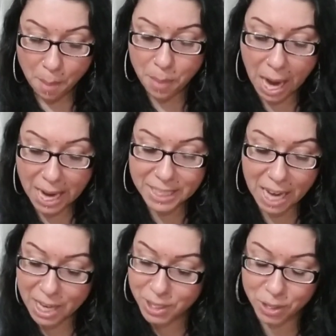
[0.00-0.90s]
Pay
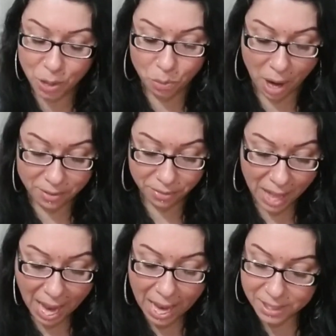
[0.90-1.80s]
attention to the red
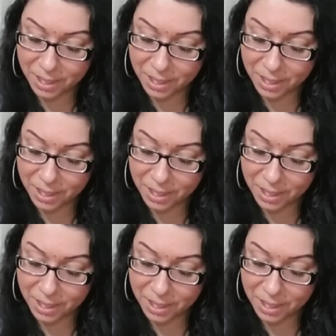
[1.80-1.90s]
flags.